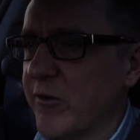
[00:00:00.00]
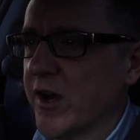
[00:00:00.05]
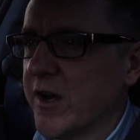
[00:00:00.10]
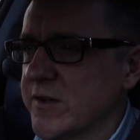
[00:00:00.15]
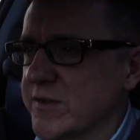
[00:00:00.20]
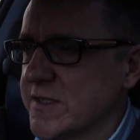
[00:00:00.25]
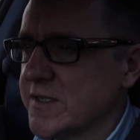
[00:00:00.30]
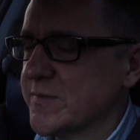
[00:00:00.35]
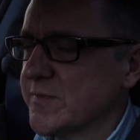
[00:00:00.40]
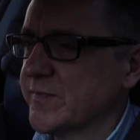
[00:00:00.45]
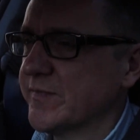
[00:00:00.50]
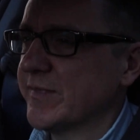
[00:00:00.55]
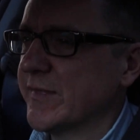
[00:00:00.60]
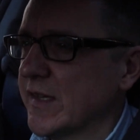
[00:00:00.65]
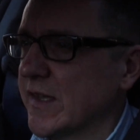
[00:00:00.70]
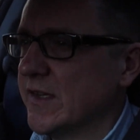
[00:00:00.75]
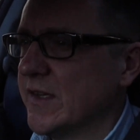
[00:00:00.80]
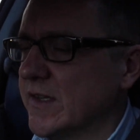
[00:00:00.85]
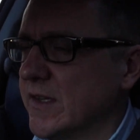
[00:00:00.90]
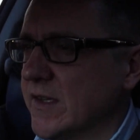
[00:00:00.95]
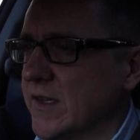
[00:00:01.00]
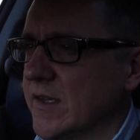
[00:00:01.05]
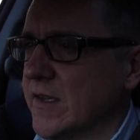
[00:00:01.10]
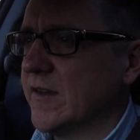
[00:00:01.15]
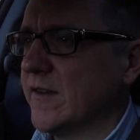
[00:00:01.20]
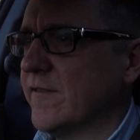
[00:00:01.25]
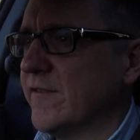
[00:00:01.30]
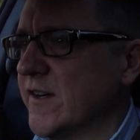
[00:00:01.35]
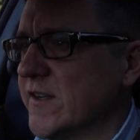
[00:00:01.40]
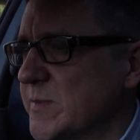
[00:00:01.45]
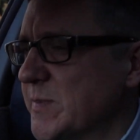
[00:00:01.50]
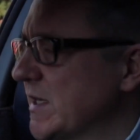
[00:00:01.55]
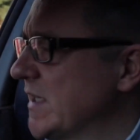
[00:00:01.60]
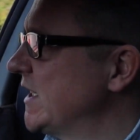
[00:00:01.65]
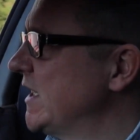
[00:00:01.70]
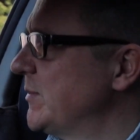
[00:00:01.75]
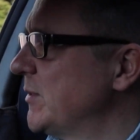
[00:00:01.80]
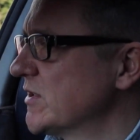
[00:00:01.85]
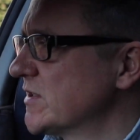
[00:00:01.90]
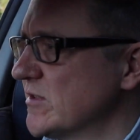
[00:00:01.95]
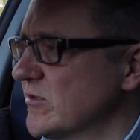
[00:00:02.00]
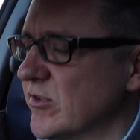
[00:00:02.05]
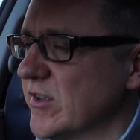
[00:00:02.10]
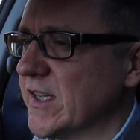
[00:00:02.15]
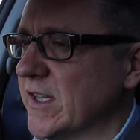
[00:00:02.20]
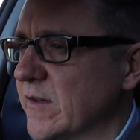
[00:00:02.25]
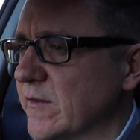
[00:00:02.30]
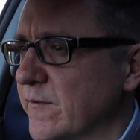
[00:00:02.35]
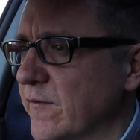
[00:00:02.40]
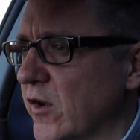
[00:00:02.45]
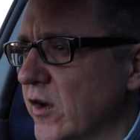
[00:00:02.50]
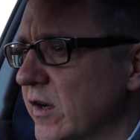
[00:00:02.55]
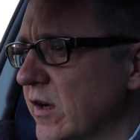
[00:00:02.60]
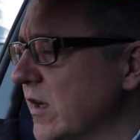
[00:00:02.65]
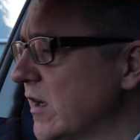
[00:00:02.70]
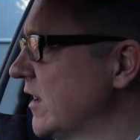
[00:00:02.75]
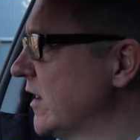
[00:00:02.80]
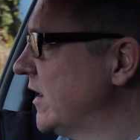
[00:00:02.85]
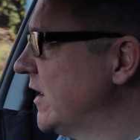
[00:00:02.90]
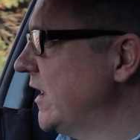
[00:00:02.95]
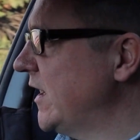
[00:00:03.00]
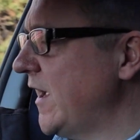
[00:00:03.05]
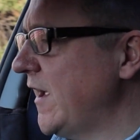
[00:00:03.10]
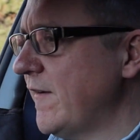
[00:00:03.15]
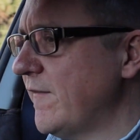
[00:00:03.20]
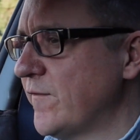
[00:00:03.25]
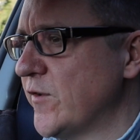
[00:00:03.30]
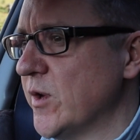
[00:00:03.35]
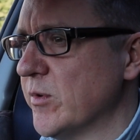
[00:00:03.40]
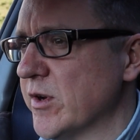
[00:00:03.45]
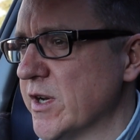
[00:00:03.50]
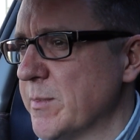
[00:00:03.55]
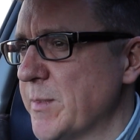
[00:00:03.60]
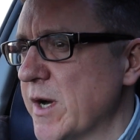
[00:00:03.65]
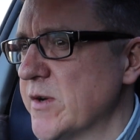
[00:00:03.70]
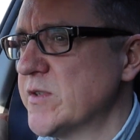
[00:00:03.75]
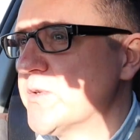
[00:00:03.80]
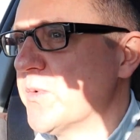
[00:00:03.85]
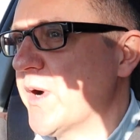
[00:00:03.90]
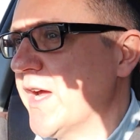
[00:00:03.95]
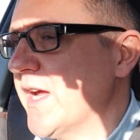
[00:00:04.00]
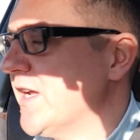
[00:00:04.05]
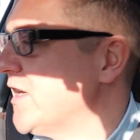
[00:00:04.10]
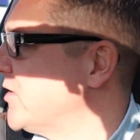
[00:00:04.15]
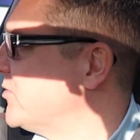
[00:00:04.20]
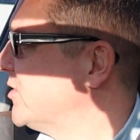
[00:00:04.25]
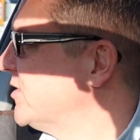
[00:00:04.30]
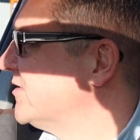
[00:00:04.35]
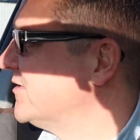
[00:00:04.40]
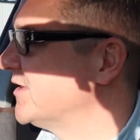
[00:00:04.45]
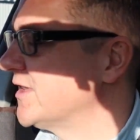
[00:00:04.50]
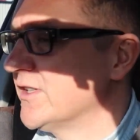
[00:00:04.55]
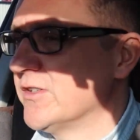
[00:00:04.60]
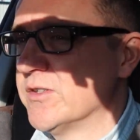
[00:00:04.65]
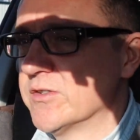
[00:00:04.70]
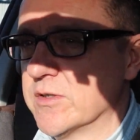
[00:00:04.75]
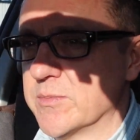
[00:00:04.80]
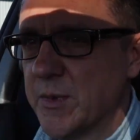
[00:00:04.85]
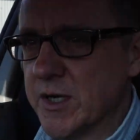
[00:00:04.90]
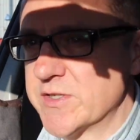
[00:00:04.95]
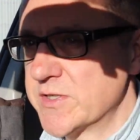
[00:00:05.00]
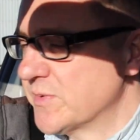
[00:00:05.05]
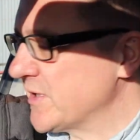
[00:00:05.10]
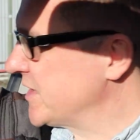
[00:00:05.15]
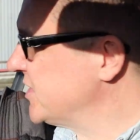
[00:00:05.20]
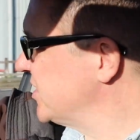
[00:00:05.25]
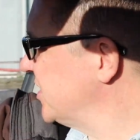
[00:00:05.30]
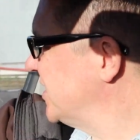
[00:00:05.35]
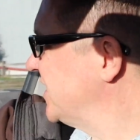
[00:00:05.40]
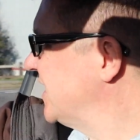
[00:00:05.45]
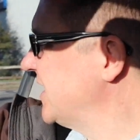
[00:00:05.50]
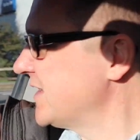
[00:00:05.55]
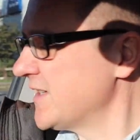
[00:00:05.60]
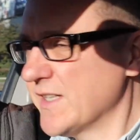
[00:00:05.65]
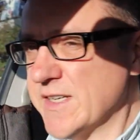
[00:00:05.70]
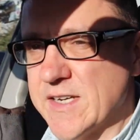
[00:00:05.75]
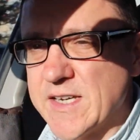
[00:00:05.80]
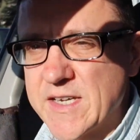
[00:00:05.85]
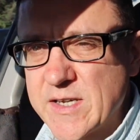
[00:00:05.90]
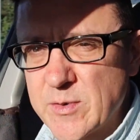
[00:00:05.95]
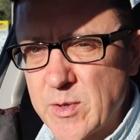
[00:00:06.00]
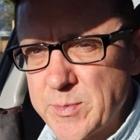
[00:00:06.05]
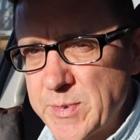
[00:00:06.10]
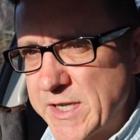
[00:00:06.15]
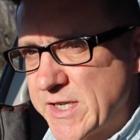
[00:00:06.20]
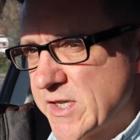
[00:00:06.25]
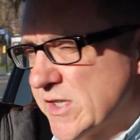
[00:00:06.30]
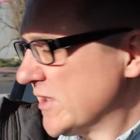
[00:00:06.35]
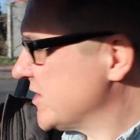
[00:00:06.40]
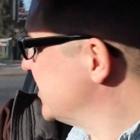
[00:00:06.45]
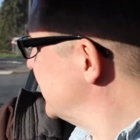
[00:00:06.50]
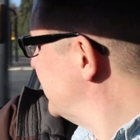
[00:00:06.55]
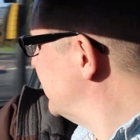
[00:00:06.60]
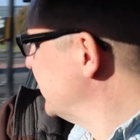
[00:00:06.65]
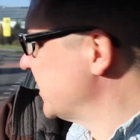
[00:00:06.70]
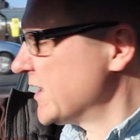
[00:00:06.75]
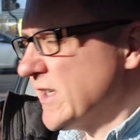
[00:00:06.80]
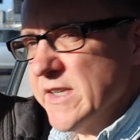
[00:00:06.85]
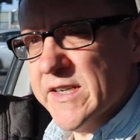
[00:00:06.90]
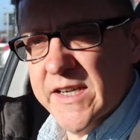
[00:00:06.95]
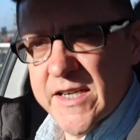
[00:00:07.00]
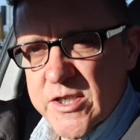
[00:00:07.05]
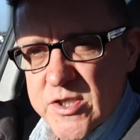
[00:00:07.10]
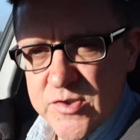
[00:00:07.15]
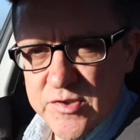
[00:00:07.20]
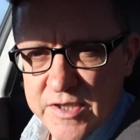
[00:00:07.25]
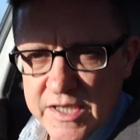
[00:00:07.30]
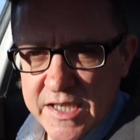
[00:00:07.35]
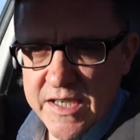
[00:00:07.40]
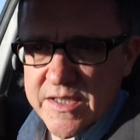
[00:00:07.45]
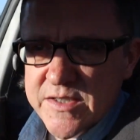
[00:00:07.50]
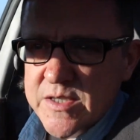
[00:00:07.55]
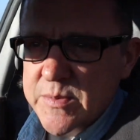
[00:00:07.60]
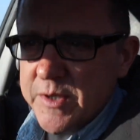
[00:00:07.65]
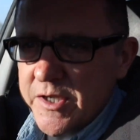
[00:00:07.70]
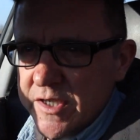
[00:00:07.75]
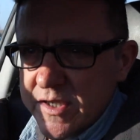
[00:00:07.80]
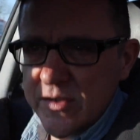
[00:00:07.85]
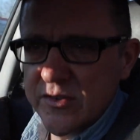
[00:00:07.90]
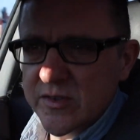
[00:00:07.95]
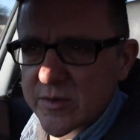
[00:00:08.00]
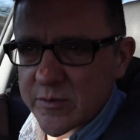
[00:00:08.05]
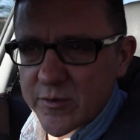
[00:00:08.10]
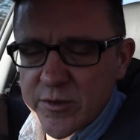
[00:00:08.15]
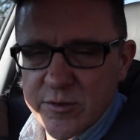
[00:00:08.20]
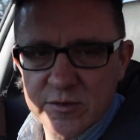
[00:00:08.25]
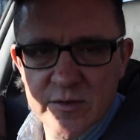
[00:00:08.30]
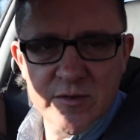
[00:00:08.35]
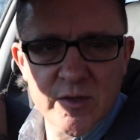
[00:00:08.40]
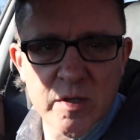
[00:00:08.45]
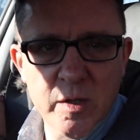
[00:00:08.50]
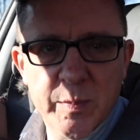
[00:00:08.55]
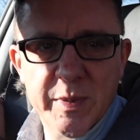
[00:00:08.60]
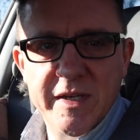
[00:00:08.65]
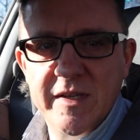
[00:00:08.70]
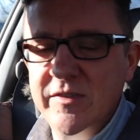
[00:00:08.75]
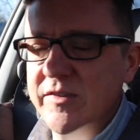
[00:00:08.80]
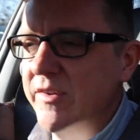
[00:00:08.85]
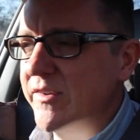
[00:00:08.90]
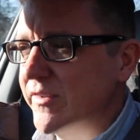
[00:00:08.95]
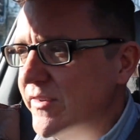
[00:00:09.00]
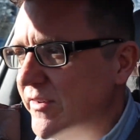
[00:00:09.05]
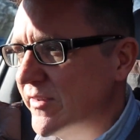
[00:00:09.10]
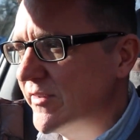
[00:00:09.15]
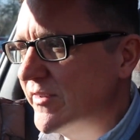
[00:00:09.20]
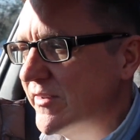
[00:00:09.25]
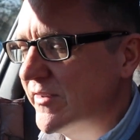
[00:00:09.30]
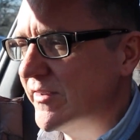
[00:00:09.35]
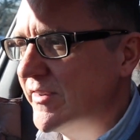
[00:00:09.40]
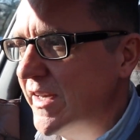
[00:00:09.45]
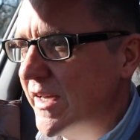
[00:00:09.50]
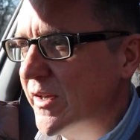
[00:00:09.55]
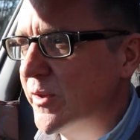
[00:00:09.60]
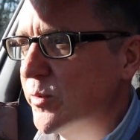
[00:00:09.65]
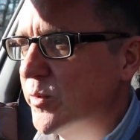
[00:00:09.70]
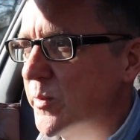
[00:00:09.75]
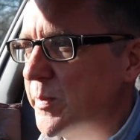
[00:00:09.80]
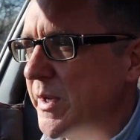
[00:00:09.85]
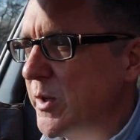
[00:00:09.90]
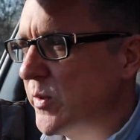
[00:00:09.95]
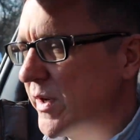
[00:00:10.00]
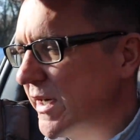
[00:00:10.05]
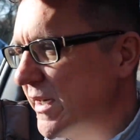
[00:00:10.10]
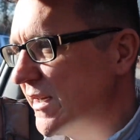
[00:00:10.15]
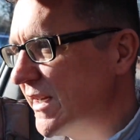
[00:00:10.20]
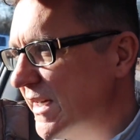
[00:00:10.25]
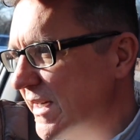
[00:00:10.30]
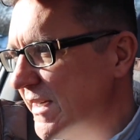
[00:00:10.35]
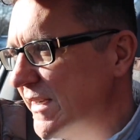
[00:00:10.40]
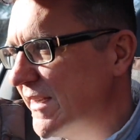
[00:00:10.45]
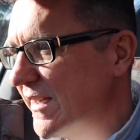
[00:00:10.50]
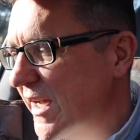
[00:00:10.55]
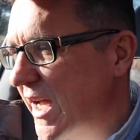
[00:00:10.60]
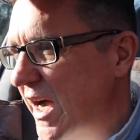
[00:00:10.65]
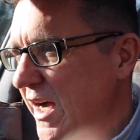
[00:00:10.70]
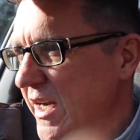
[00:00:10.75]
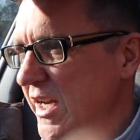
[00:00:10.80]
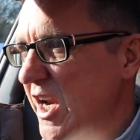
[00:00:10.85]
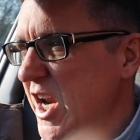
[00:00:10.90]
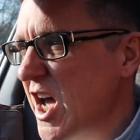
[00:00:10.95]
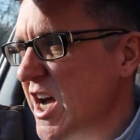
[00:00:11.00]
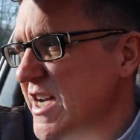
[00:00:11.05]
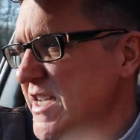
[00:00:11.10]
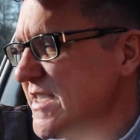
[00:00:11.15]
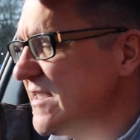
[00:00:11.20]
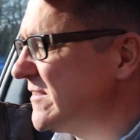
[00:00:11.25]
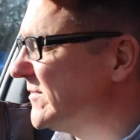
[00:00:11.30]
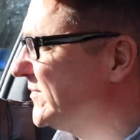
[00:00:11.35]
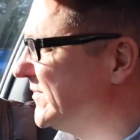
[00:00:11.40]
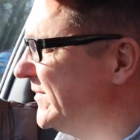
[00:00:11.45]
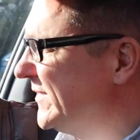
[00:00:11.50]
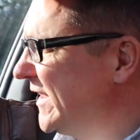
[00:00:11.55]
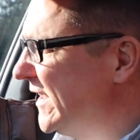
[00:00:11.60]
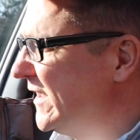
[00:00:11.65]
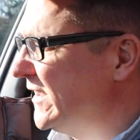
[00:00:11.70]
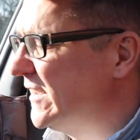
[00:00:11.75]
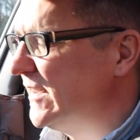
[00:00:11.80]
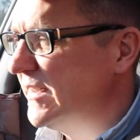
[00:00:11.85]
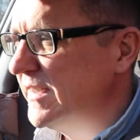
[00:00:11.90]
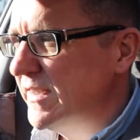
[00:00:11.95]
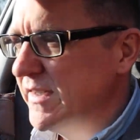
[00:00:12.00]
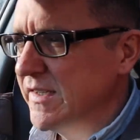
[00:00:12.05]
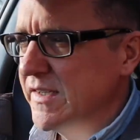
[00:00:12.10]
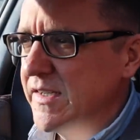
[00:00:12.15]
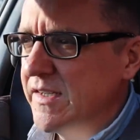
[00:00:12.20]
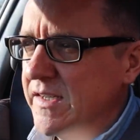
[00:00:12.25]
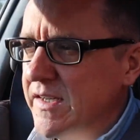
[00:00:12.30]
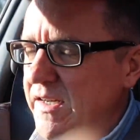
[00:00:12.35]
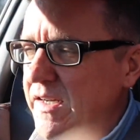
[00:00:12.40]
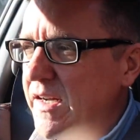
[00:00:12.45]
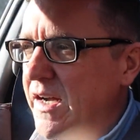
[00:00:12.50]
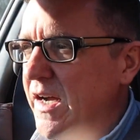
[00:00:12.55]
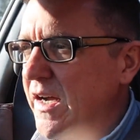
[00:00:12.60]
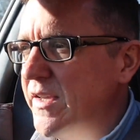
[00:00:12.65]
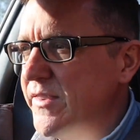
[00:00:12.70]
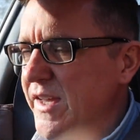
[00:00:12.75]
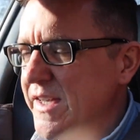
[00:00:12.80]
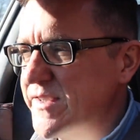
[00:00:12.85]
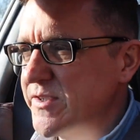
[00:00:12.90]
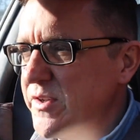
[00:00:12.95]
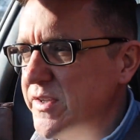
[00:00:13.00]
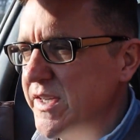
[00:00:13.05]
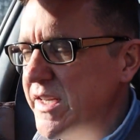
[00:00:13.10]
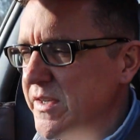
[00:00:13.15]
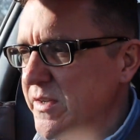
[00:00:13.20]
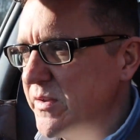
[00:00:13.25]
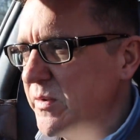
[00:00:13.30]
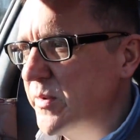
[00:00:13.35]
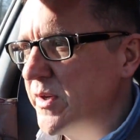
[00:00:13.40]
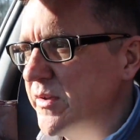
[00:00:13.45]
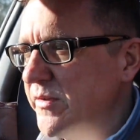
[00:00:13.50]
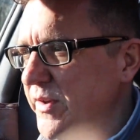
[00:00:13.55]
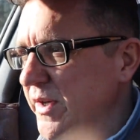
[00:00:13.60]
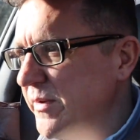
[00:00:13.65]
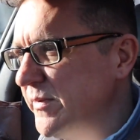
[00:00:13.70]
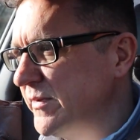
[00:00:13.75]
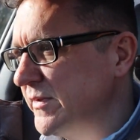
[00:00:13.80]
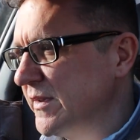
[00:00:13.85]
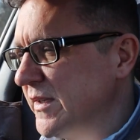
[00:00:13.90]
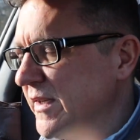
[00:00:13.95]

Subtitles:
roads. The 5-speed gearbox is really good fun. If you're on the motorway and you are on a long motorway journey, then it probably could do with an extra gear, to be honest, and to slop it into 6th would be quite kind of nice. That's not the end of the world though.